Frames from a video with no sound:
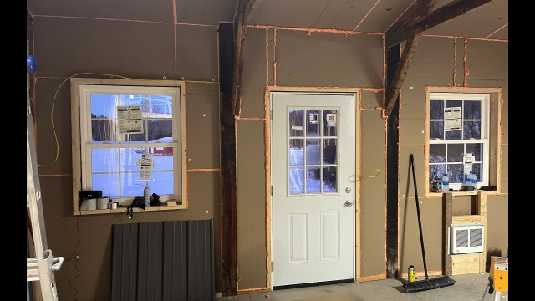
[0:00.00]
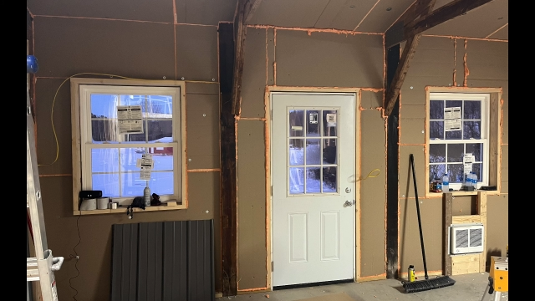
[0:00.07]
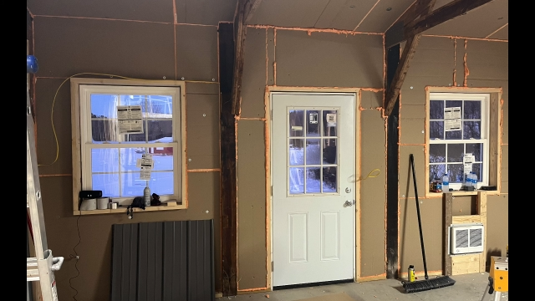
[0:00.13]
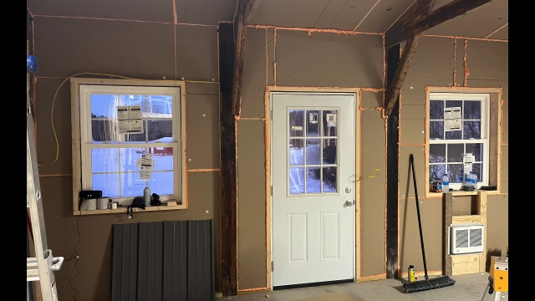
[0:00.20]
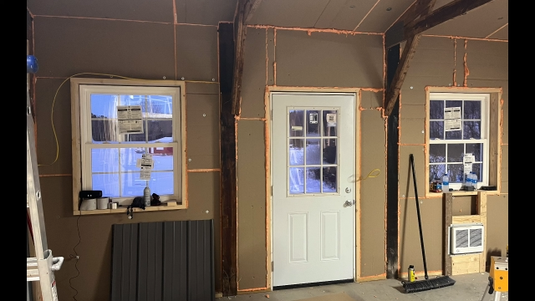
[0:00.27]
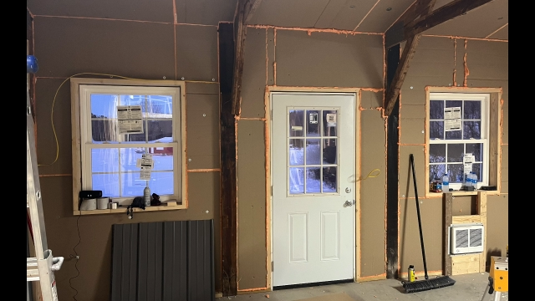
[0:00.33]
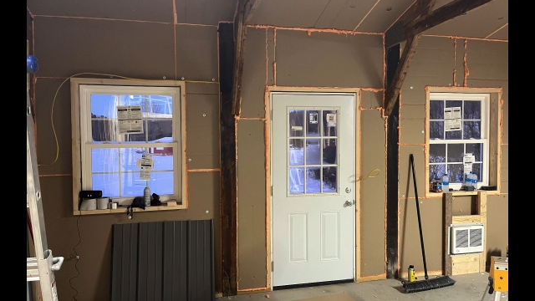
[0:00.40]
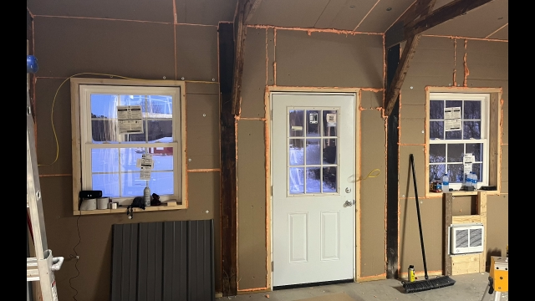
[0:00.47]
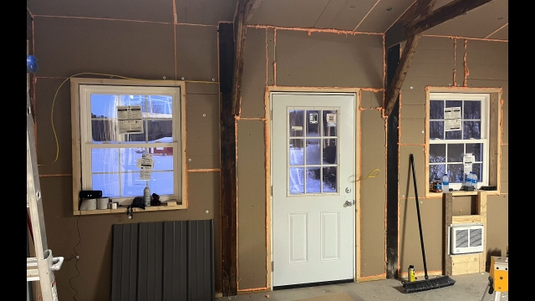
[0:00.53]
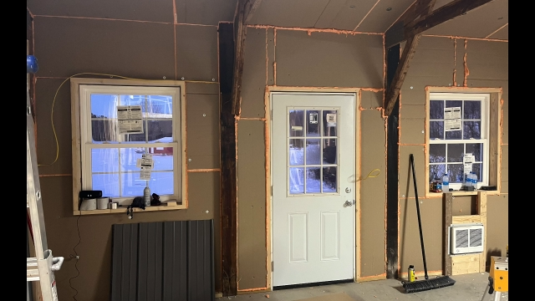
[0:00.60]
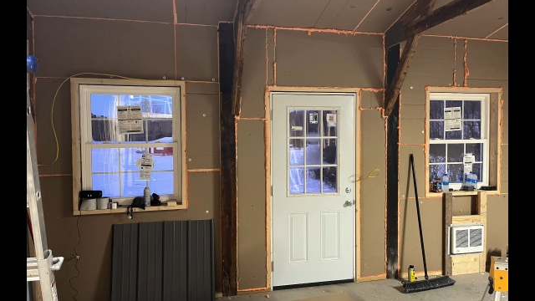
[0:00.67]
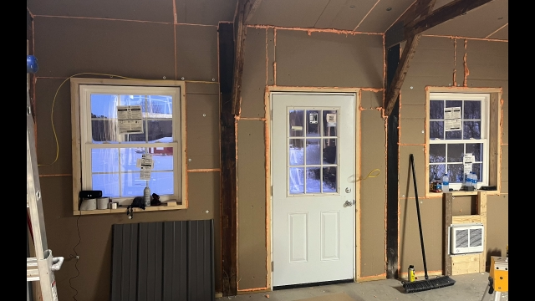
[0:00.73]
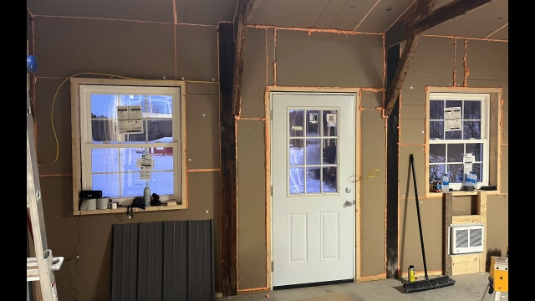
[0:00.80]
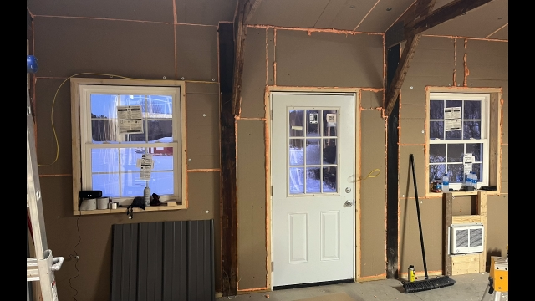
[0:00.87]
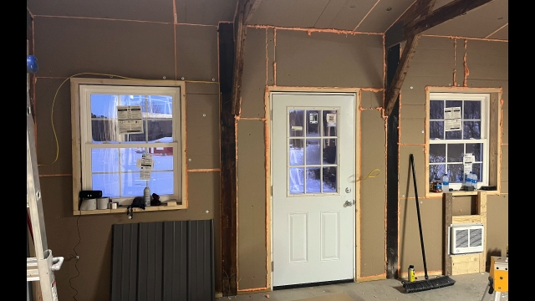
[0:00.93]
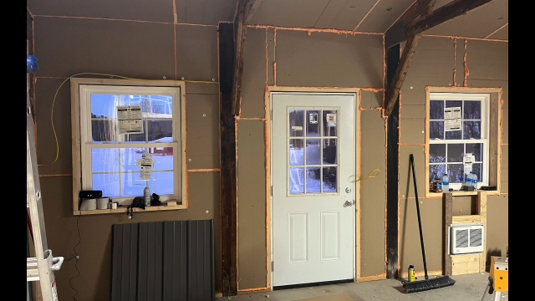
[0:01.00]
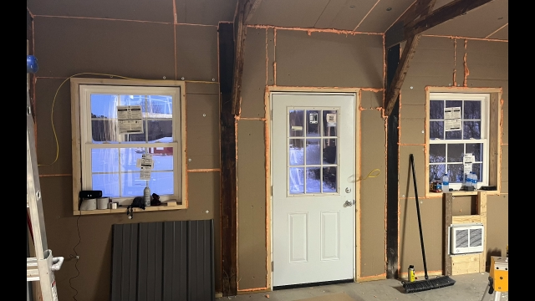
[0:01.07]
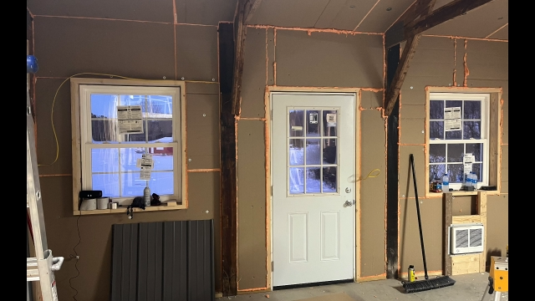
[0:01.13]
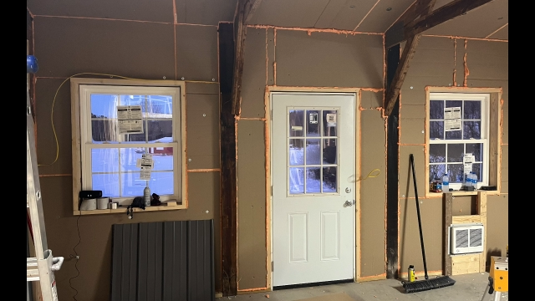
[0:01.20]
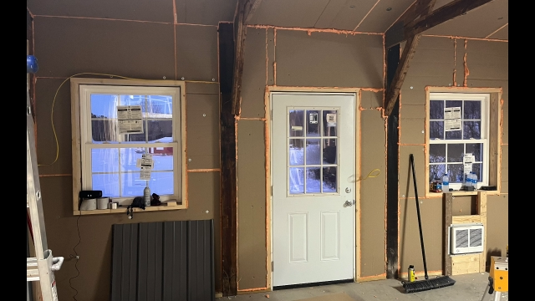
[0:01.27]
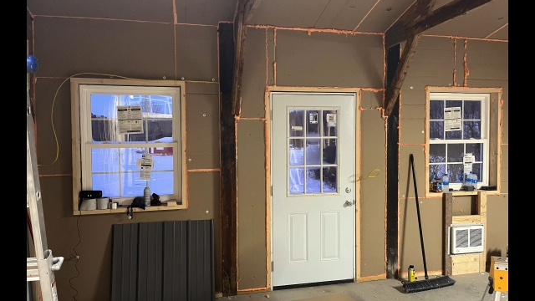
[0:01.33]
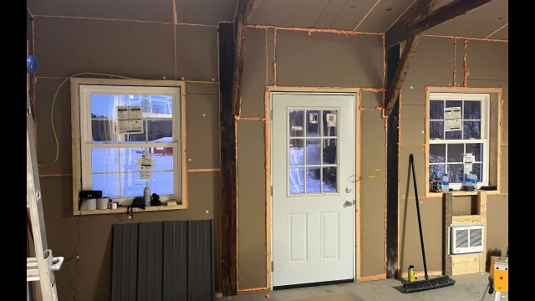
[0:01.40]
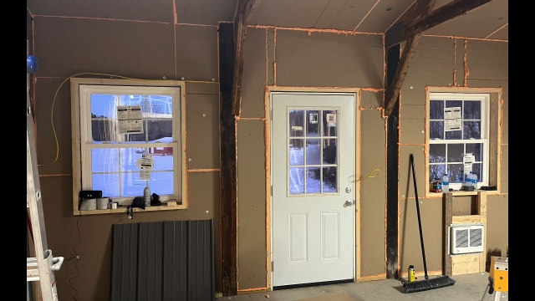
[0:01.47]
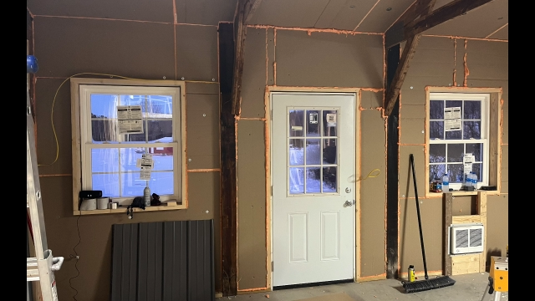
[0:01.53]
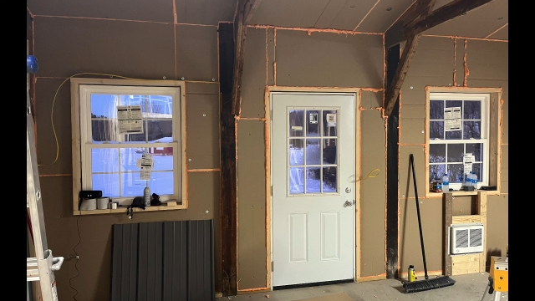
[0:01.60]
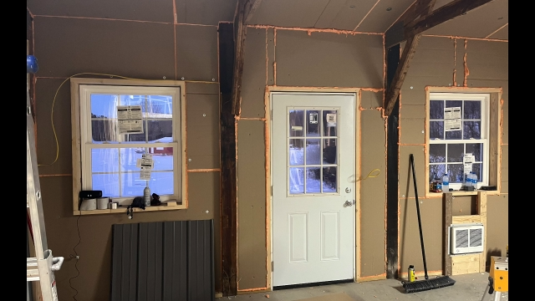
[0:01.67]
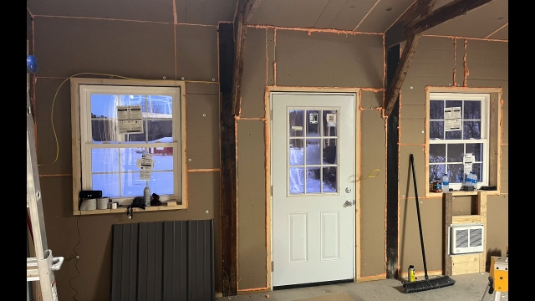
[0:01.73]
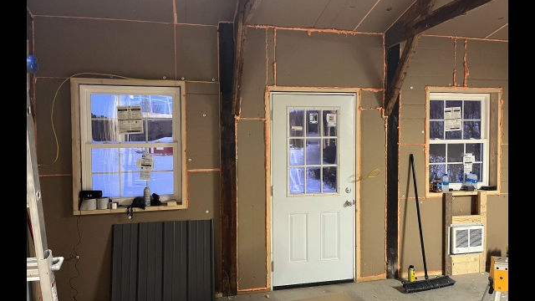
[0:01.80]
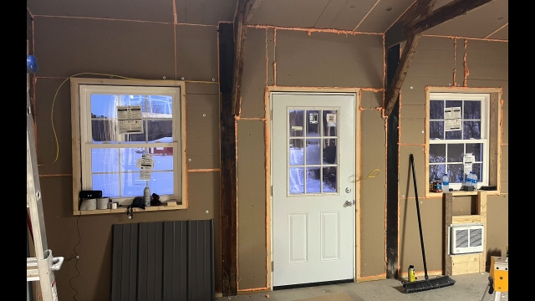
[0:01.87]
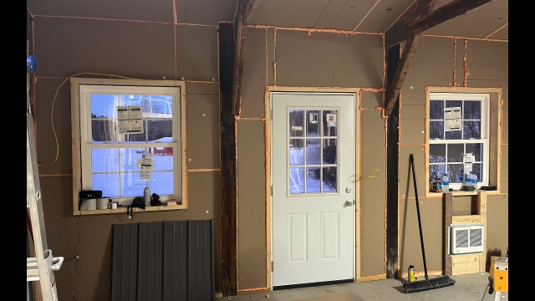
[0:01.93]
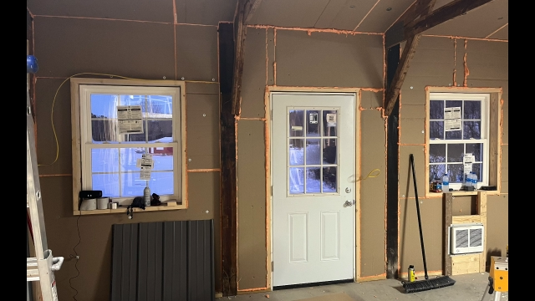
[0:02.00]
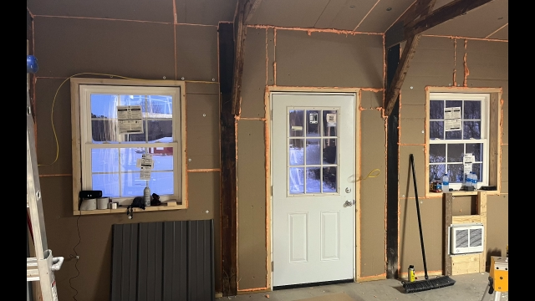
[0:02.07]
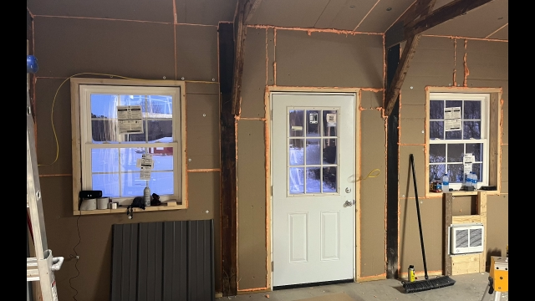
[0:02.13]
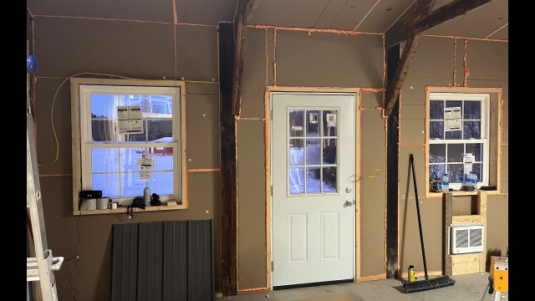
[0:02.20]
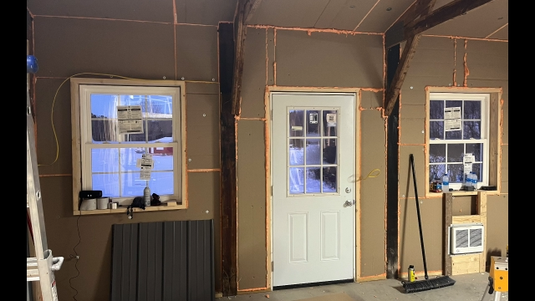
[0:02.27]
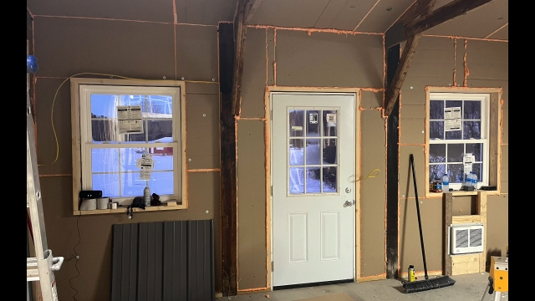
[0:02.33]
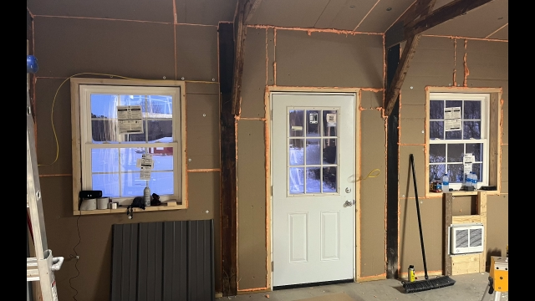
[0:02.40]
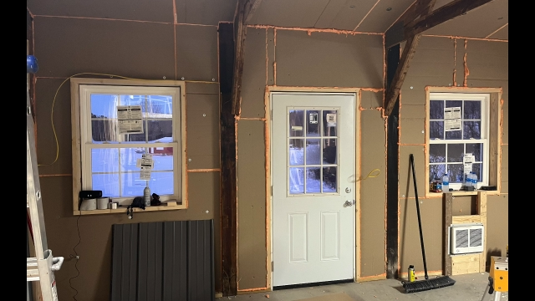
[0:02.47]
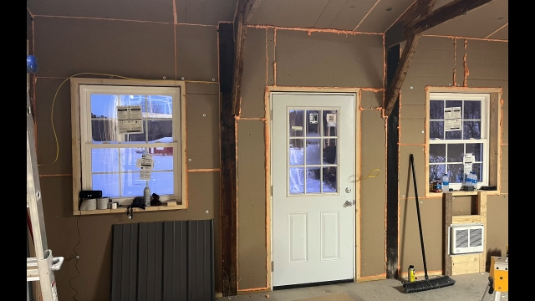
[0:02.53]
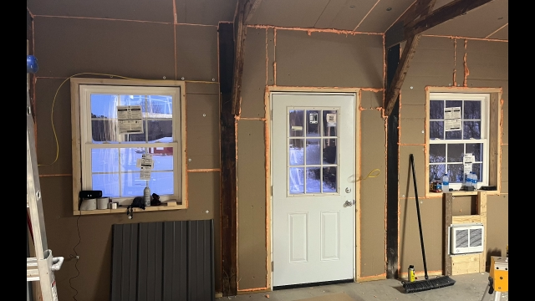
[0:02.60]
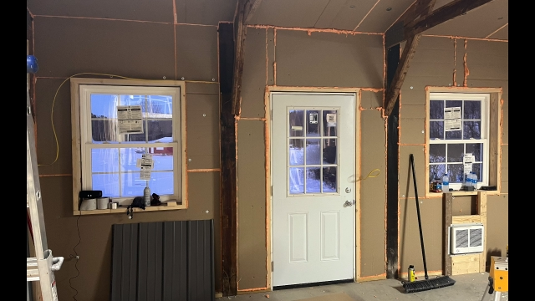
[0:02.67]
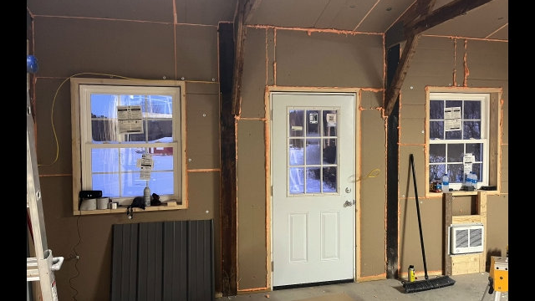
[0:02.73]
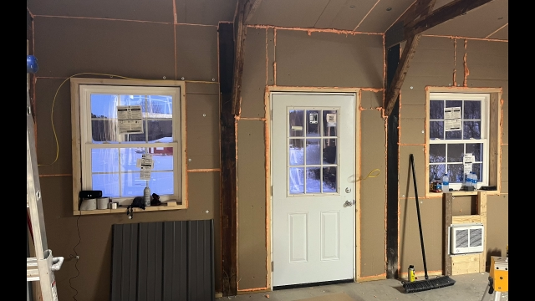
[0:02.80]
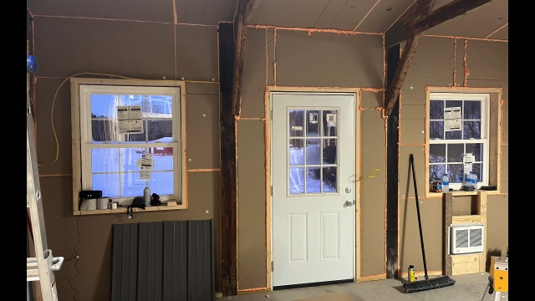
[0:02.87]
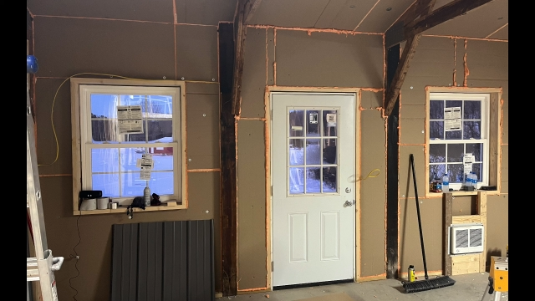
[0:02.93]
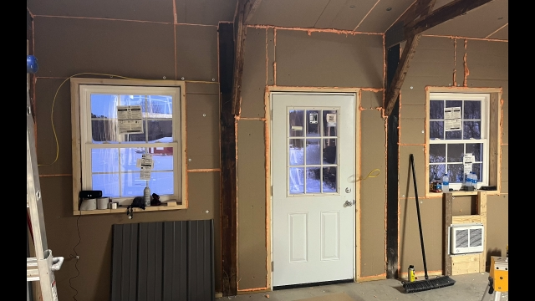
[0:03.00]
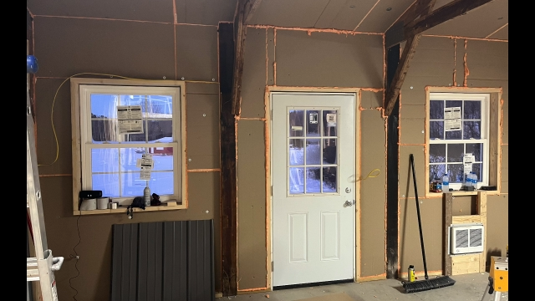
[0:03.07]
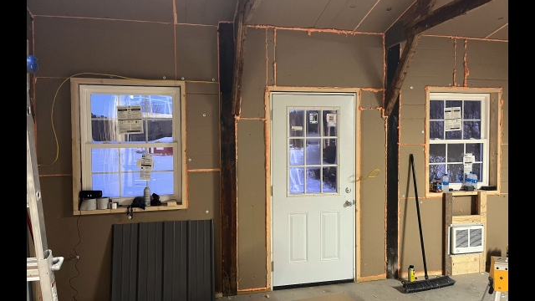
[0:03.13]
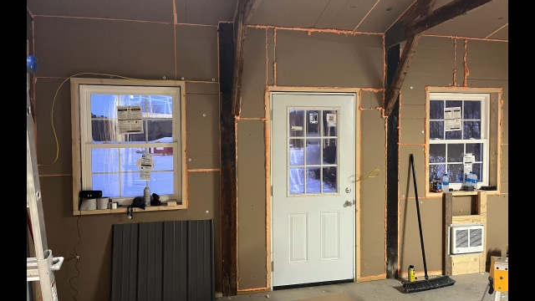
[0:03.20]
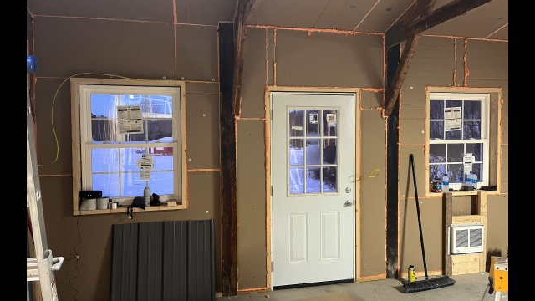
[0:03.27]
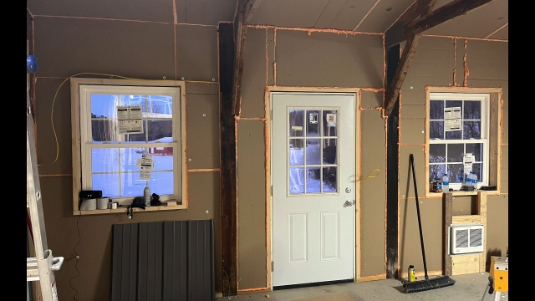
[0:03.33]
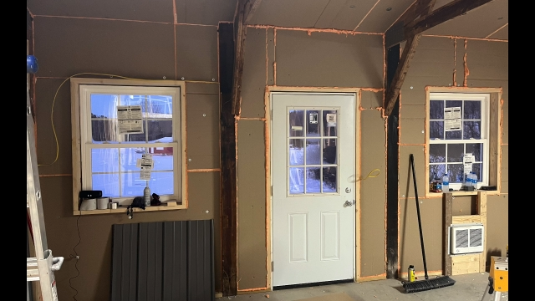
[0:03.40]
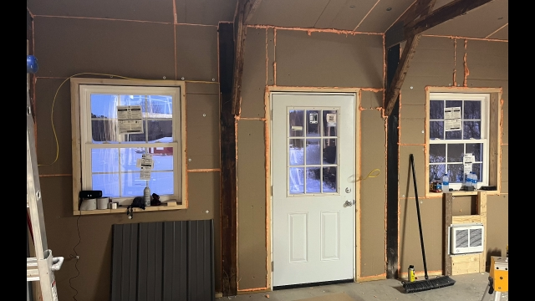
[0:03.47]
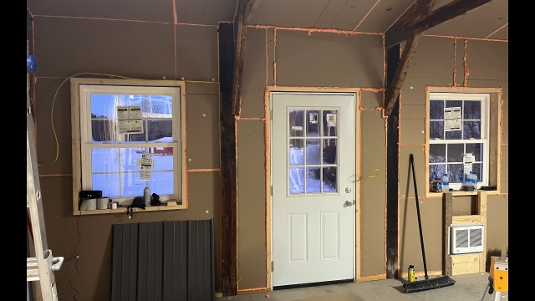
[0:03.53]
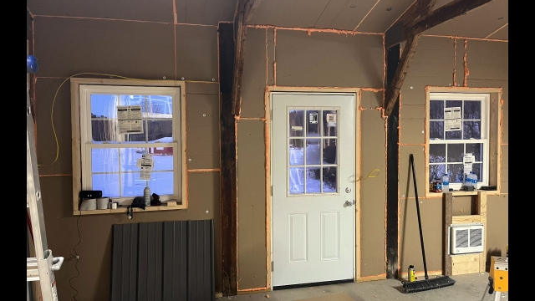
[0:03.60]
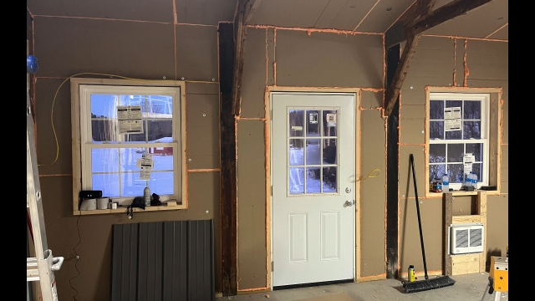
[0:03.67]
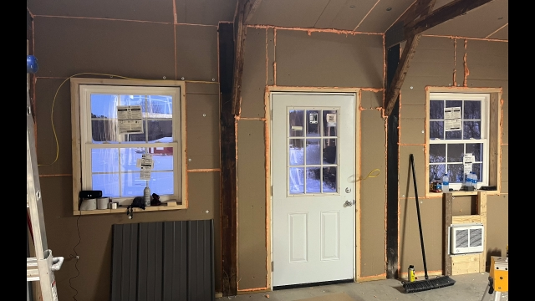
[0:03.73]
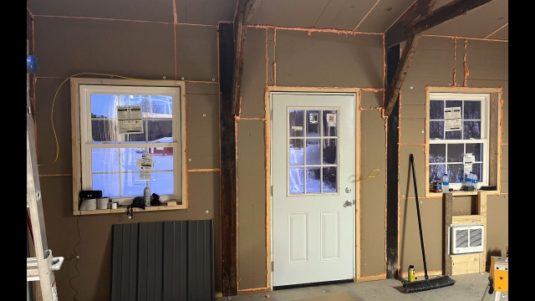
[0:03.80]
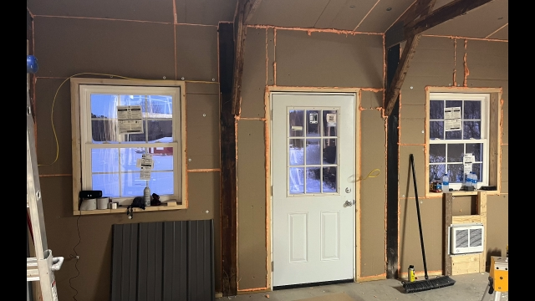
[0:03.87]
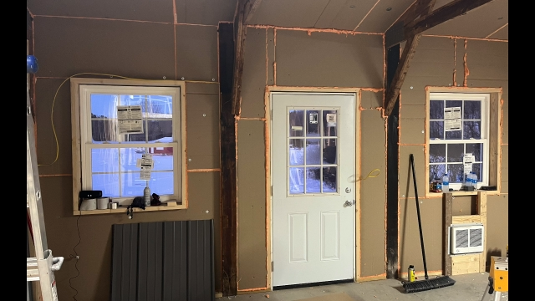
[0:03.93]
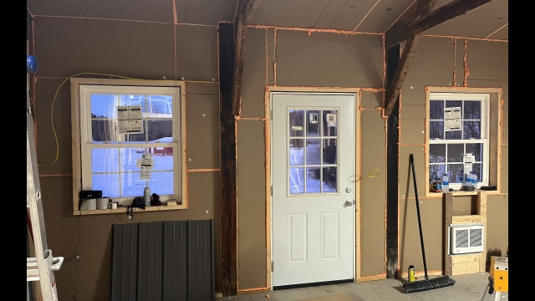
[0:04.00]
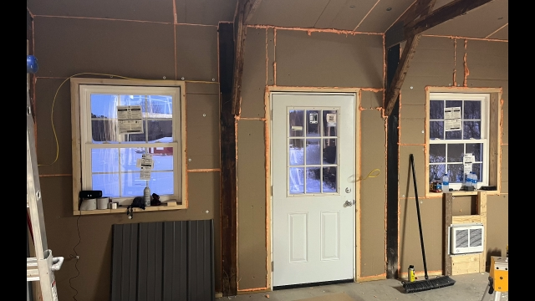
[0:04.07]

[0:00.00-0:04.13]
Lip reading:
No face is visible, so there are no lips to read.